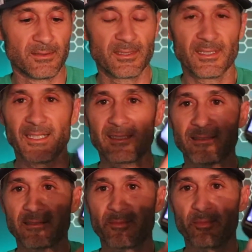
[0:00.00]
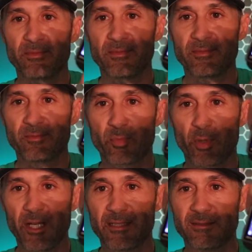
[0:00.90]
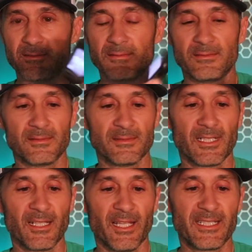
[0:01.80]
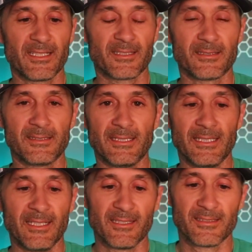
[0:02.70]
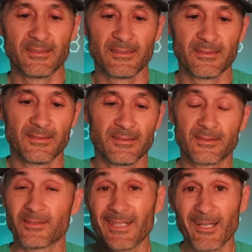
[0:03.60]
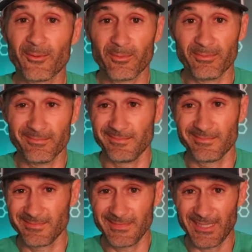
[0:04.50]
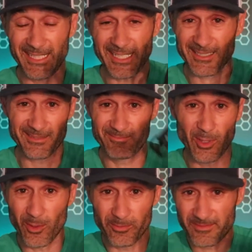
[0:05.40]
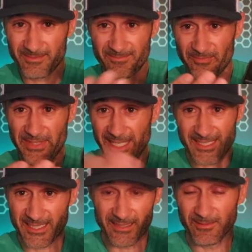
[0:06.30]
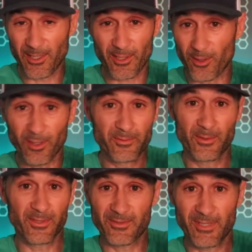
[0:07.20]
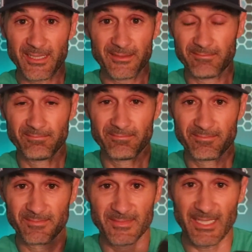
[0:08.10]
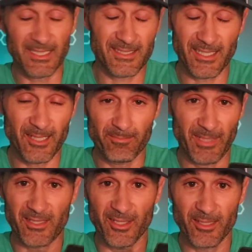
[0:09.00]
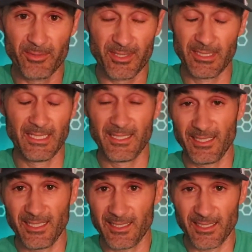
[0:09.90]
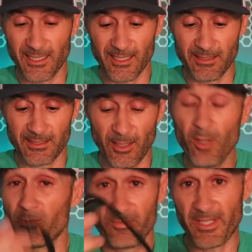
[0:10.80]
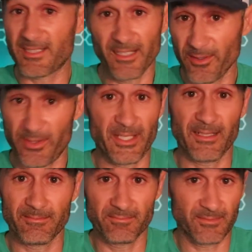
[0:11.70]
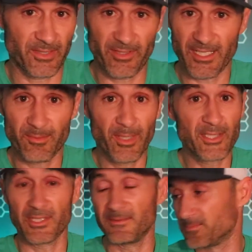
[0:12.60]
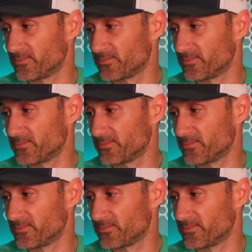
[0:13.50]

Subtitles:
Look at that. Bright. I like it. So now I gotta go test it on a golf course, right? Gotta set up my clubs. And oh, that's another thing I forgot to mention.